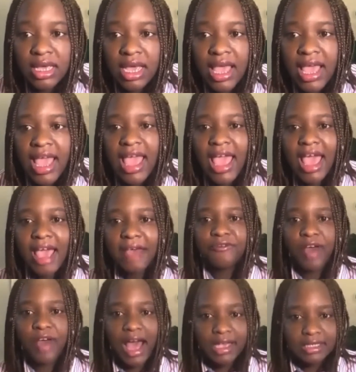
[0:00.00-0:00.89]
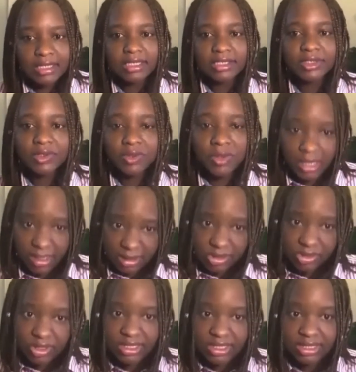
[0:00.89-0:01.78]
have access to
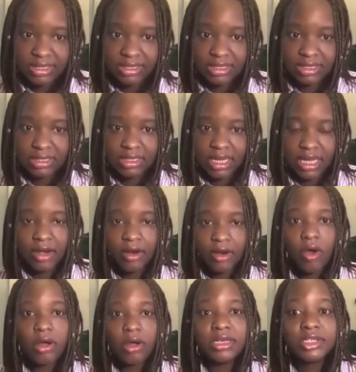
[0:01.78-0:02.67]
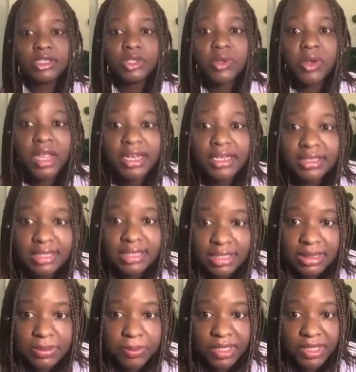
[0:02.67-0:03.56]
electricity and only
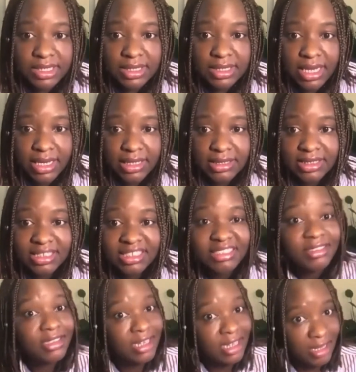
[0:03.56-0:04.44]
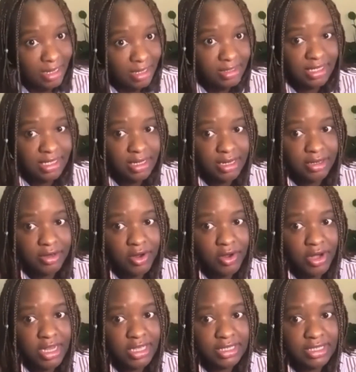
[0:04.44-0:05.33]
26% internet
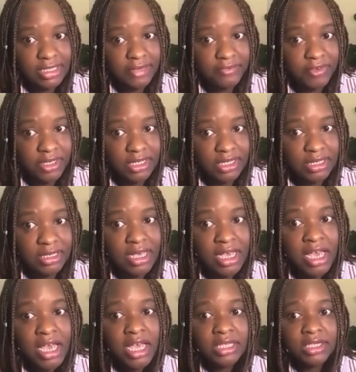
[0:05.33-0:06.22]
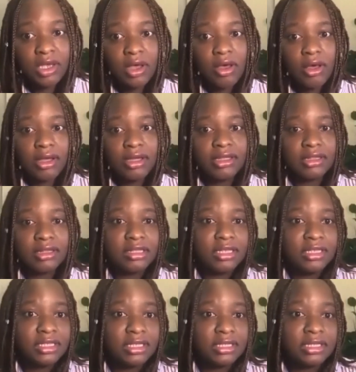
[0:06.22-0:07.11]
connectivity. So
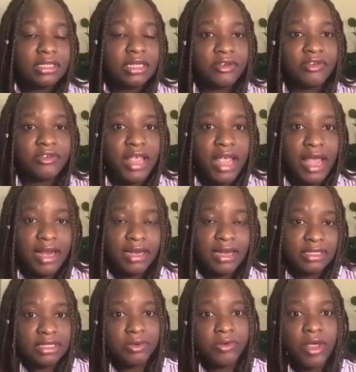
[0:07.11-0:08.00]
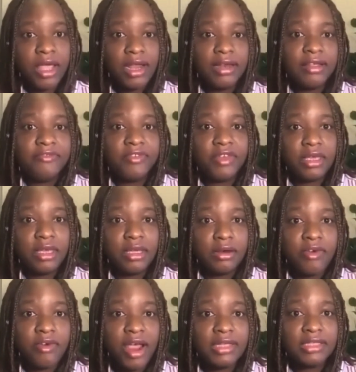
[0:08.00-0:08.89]
this is the reality we are living in,
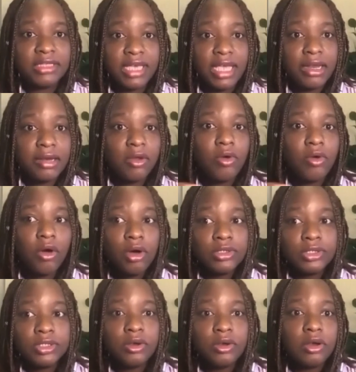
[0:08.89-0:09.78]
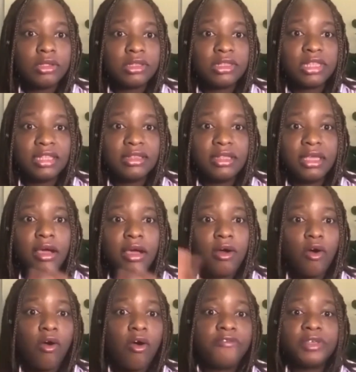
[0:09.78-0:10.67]
right? And also note that there are
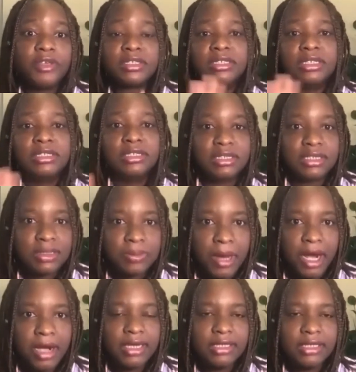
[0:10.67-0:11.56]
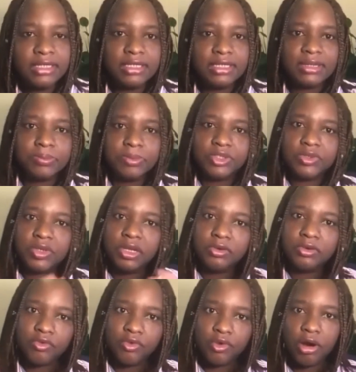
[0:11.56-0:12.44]
obviously disparities
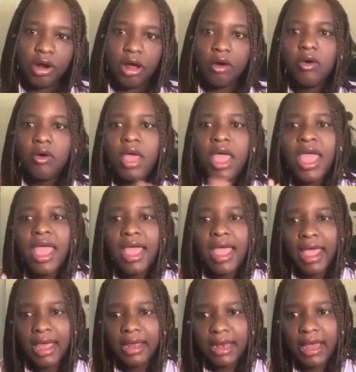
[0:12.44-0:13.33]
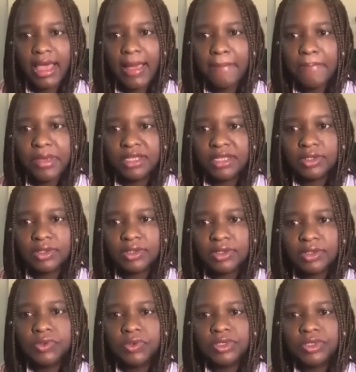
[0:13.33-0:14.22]
between rural and urban
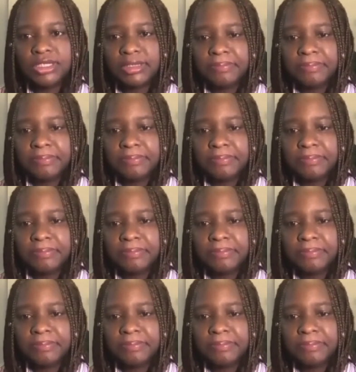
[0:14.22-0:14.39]
schools.